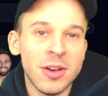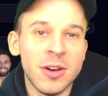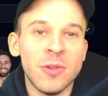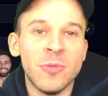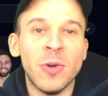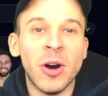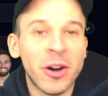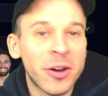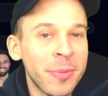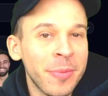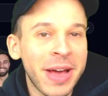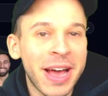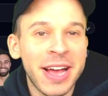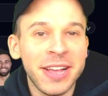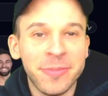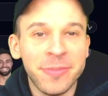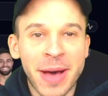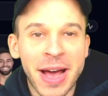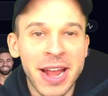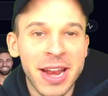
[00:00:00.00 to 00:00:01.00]
Welcome,
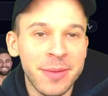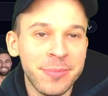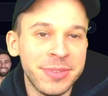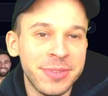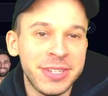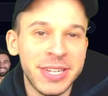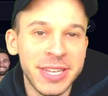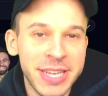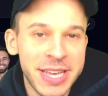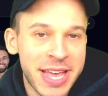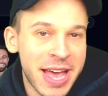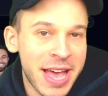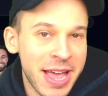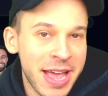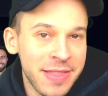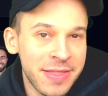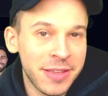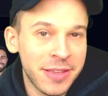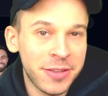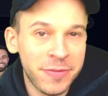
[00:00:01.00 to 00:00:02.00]
guys. My name is DK.
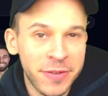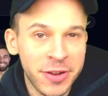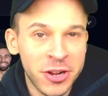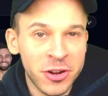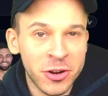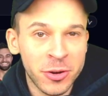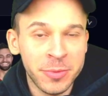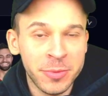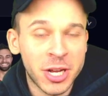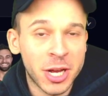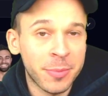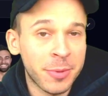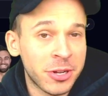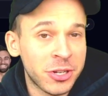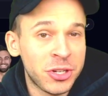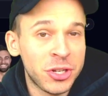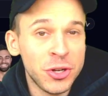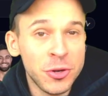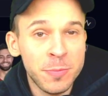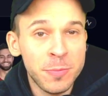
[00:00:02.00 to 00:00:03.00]
In this video, we're going to talk
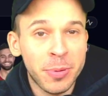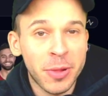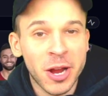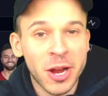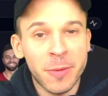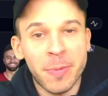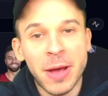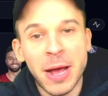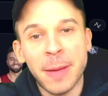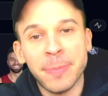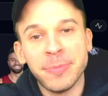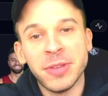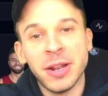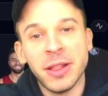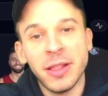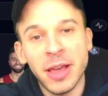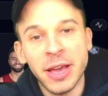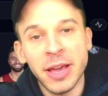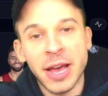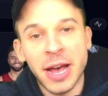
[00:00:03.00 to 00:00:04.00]
about two player props that I
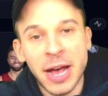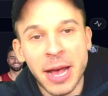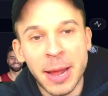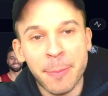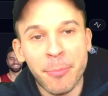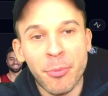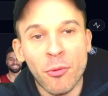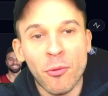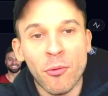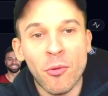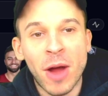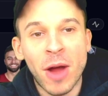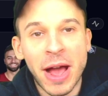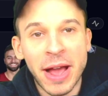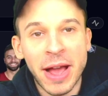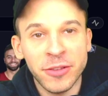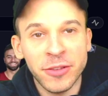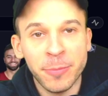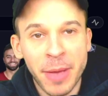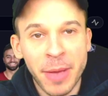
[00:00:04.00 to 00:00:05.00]
like on
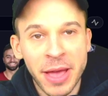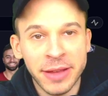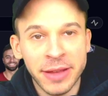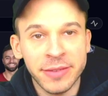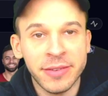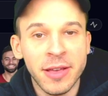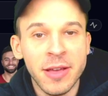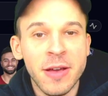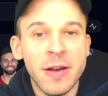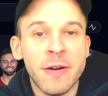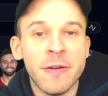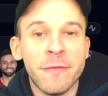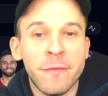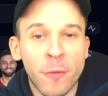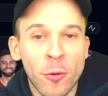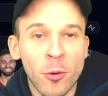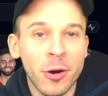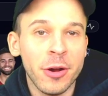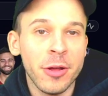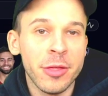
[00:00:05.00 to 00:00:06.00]
prize picks
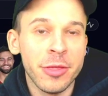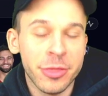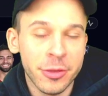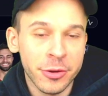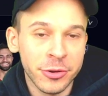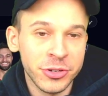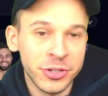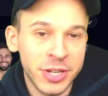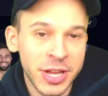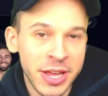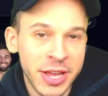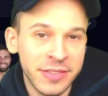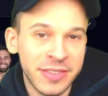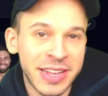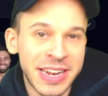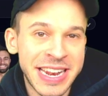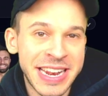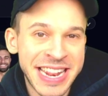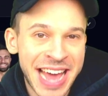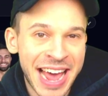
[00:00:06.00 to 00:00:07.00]
for Thursday's
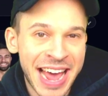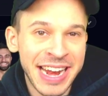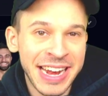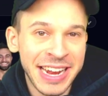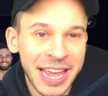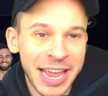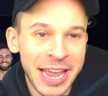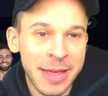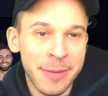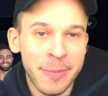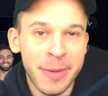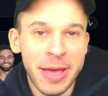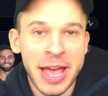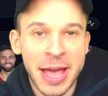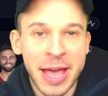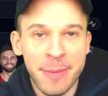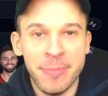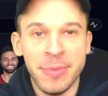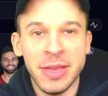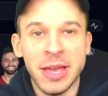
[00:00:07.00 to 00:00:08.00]
nine game
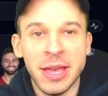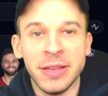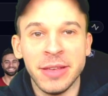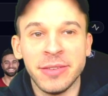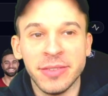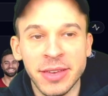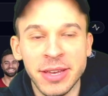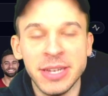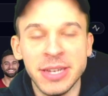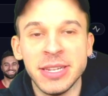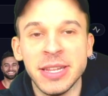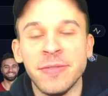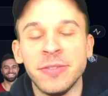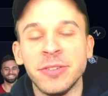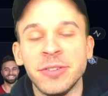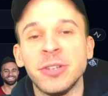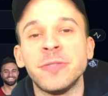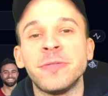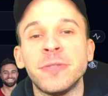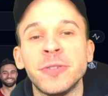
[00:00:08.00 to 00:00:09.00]
NBA slate. If this
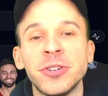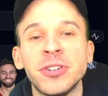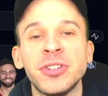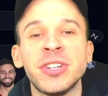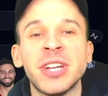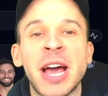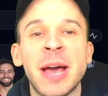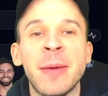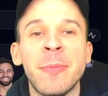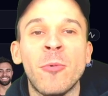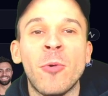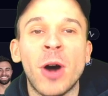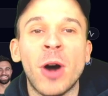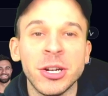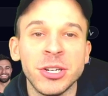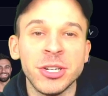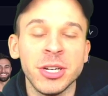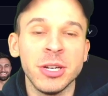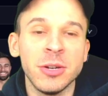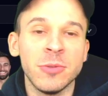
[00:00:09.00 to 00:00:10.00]
is your first time
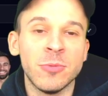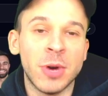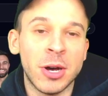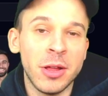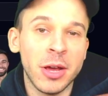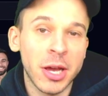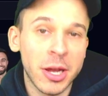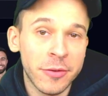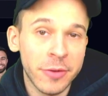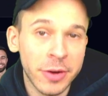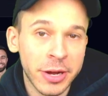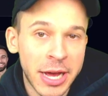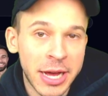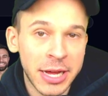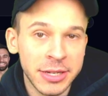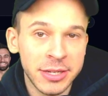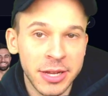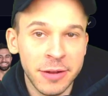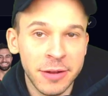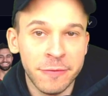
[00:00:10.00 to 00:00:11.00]
watching, well, I cover
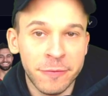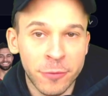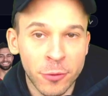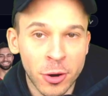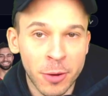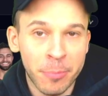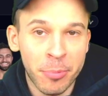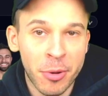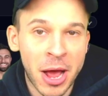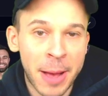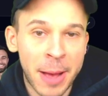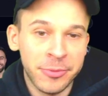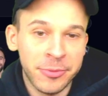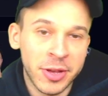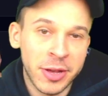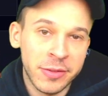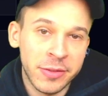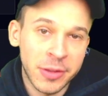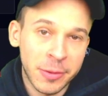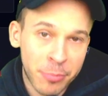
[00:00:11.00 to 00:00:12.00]
content for prop
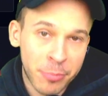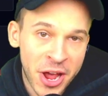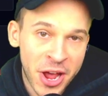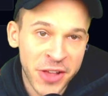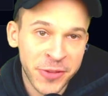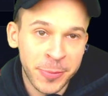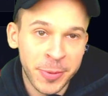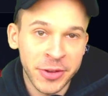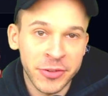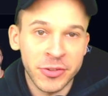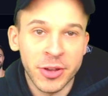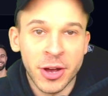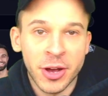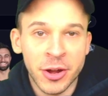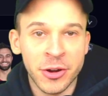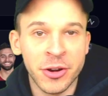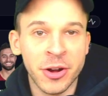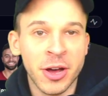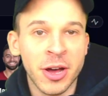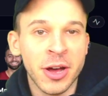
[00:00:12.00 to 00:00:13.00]
sites like prize picks,
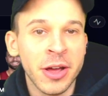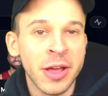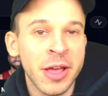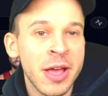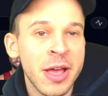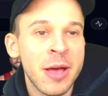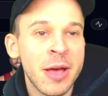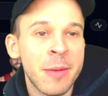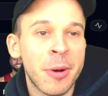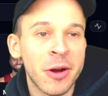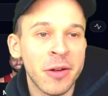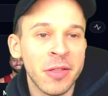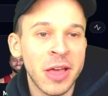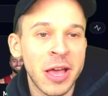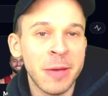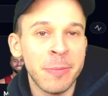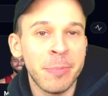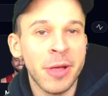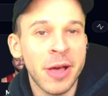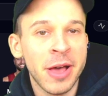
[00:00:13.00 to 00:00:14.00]
underdog,
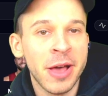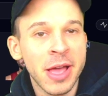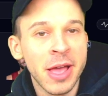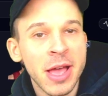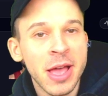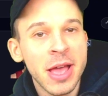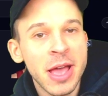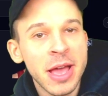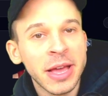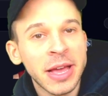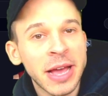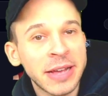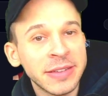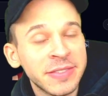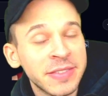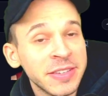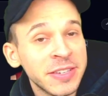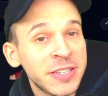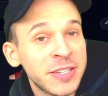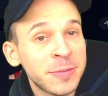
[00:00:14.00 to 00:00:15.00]
parlay play. Guys,
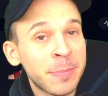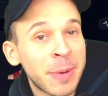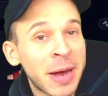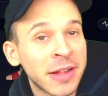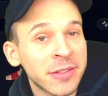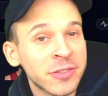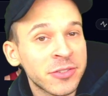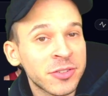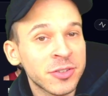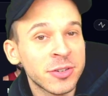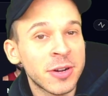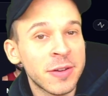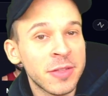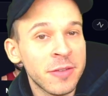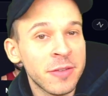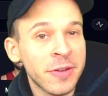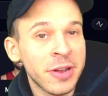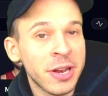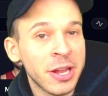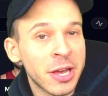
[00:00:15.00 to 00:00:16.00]
the sponsor of
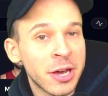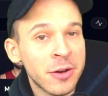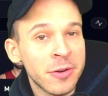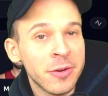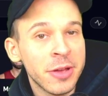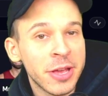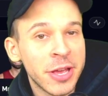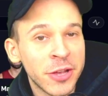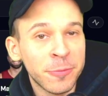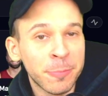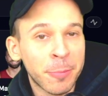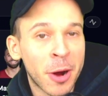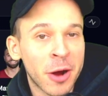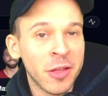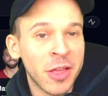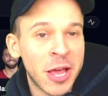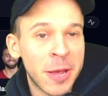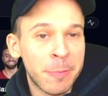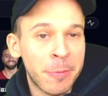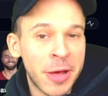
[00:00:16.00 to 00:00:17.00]
the video is
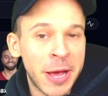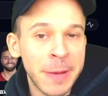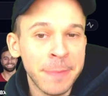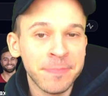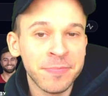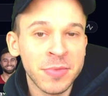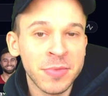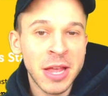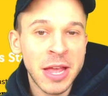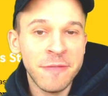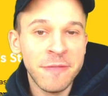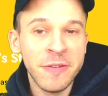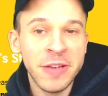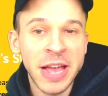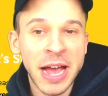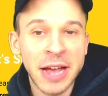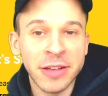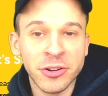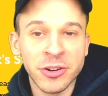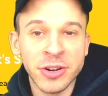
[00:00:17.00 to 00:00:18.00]
Parlay Play. If you
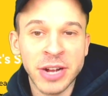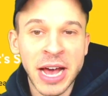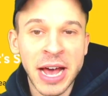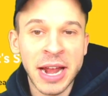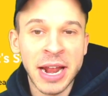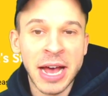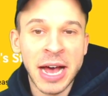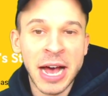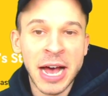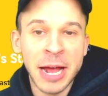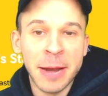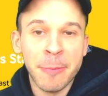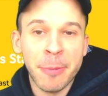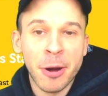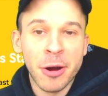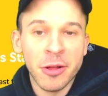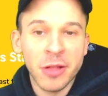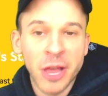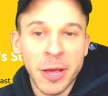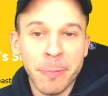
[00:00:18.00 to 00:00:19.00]
guys are not on
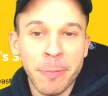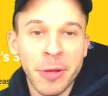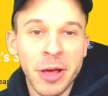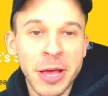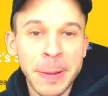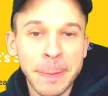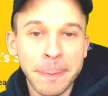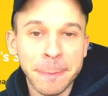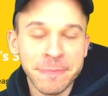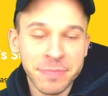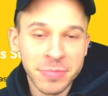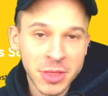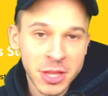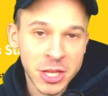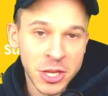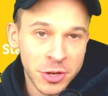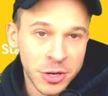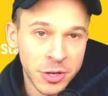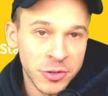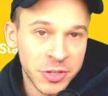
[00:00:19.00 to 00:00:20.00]
Parlay Play,
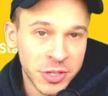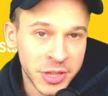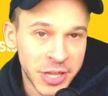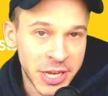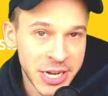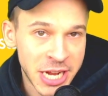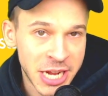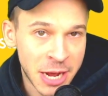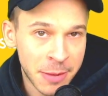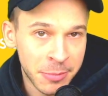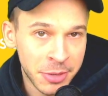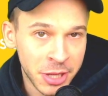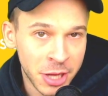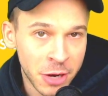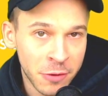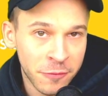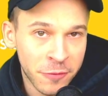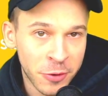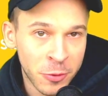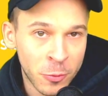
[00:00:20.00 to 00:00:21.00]
you can use the link down
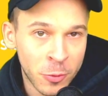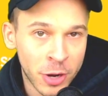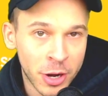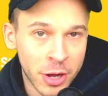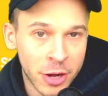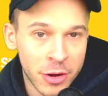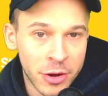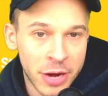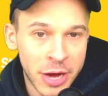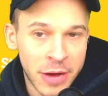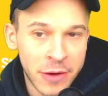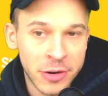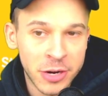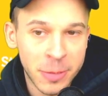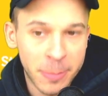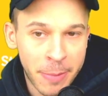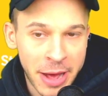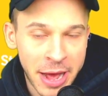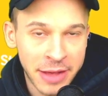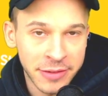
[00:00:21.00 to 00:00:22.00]
below for a $100
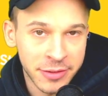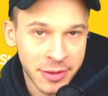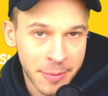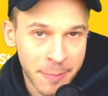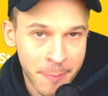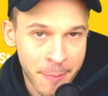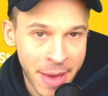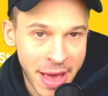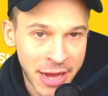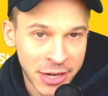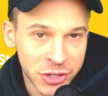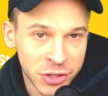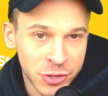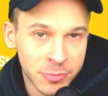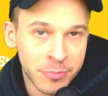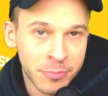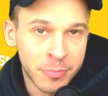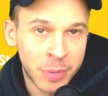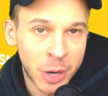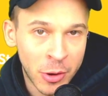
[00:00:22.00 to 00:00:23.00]
deposit match
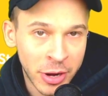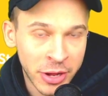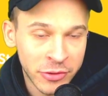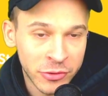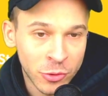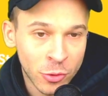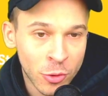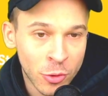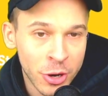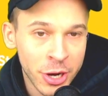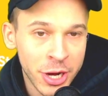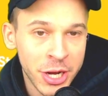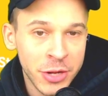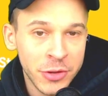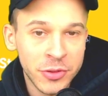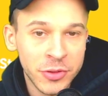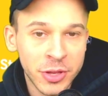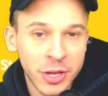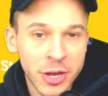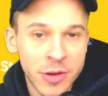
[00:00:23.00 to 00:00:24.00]
bonus, or you can
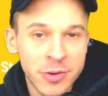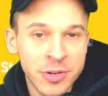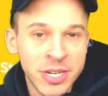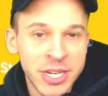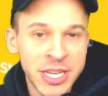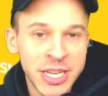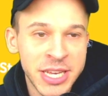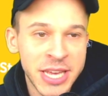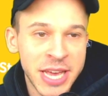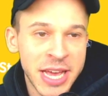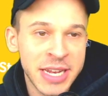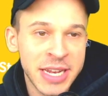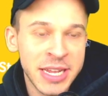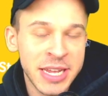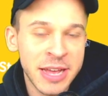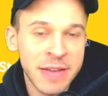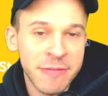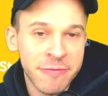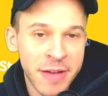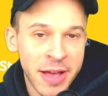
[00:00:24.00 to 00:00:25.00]
use the code
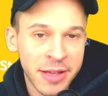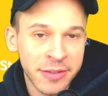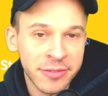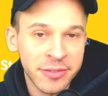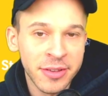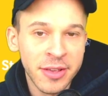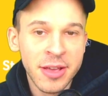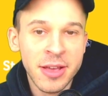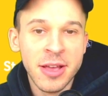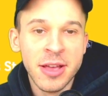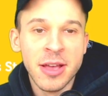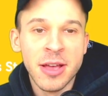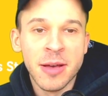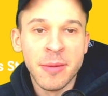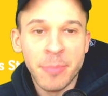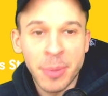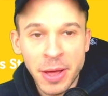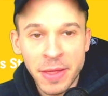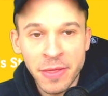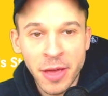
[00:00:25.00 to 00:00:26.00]
DKDFS.
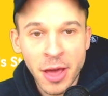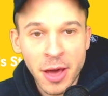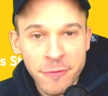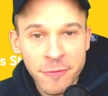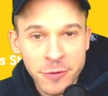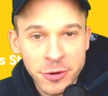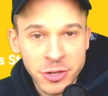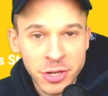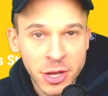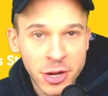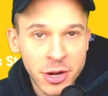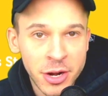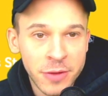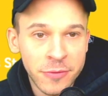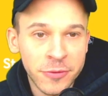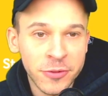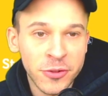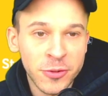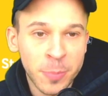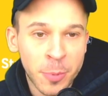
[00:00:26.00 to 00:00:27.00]
But they offer a ton of
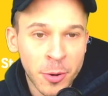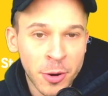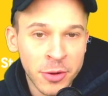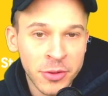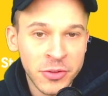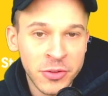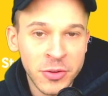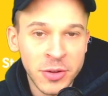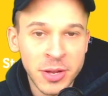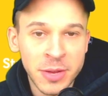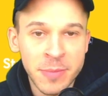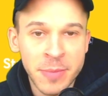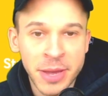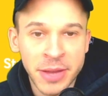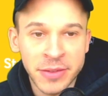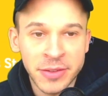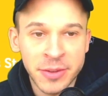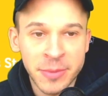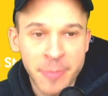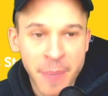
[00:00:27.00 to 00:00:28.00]
different sports you can
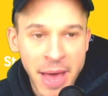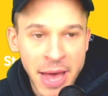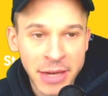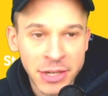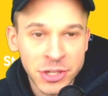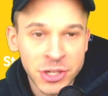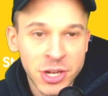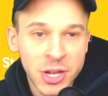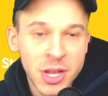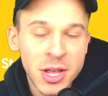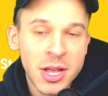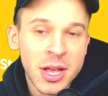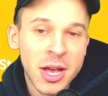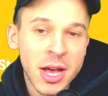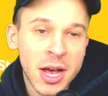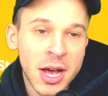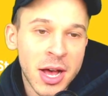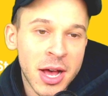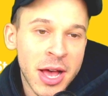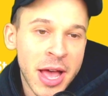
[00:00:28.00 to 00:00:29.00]
mix and match.
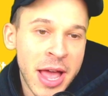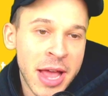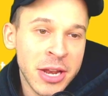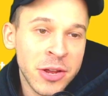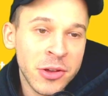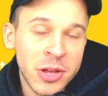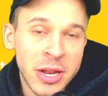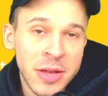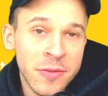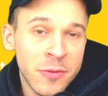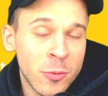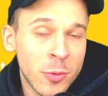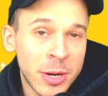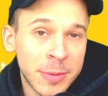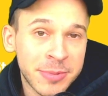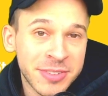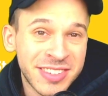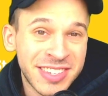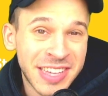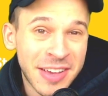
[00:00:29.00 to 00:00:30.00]
Uh, and you can even win
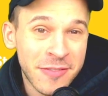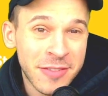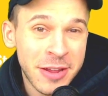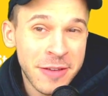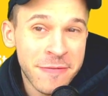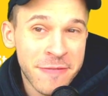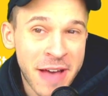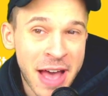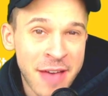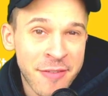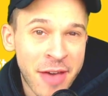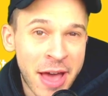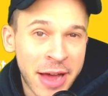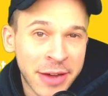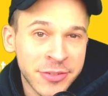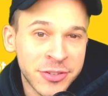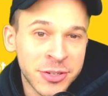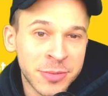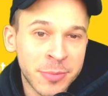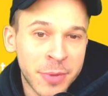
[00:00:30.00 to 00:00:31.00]
up to 75
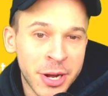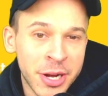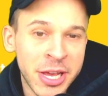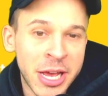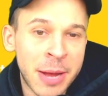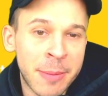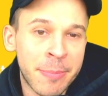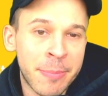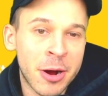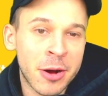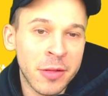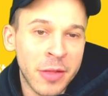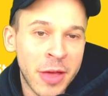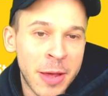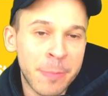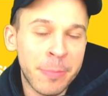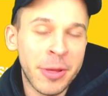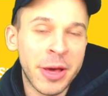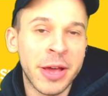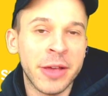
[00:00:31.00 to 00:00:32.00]
extra money on
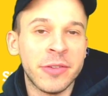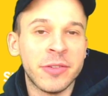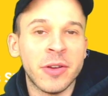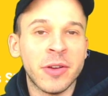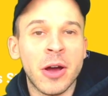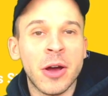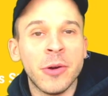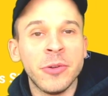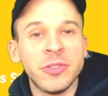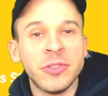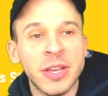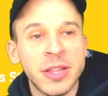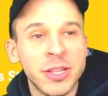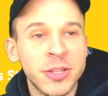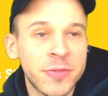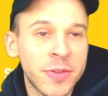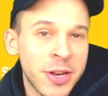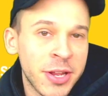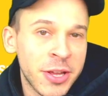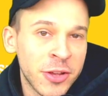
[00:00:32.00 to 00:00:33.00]
parlay play. So I always say in
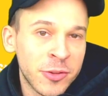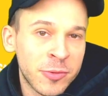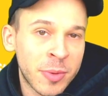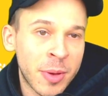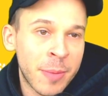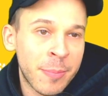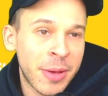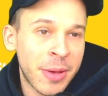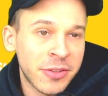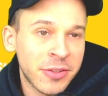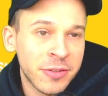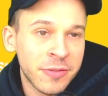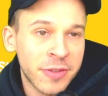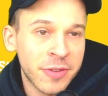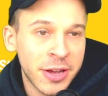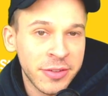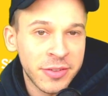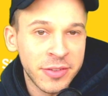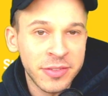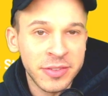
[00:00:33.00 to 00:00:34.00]
these videos, my best
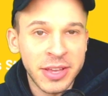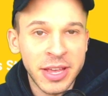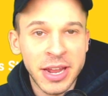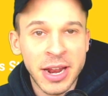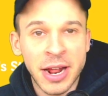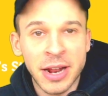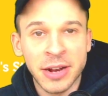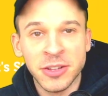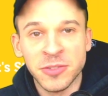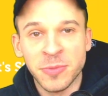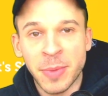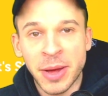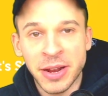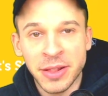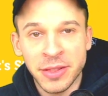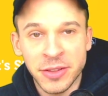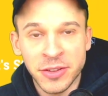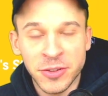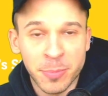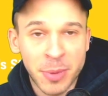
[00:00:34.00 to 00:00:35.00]
advice is get on as many
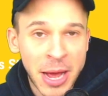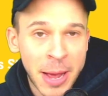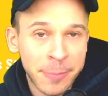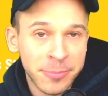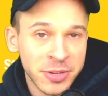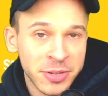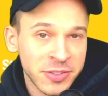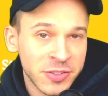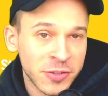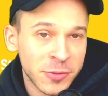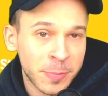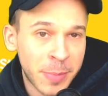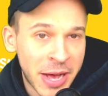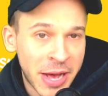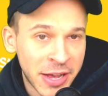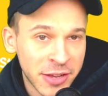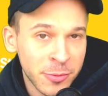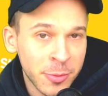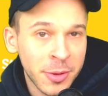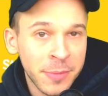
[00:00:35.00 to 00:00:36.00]
of these prop sites as
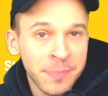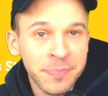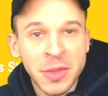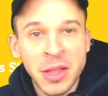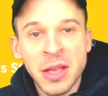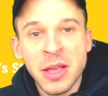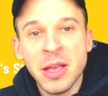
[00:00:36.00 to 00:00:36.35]
possible.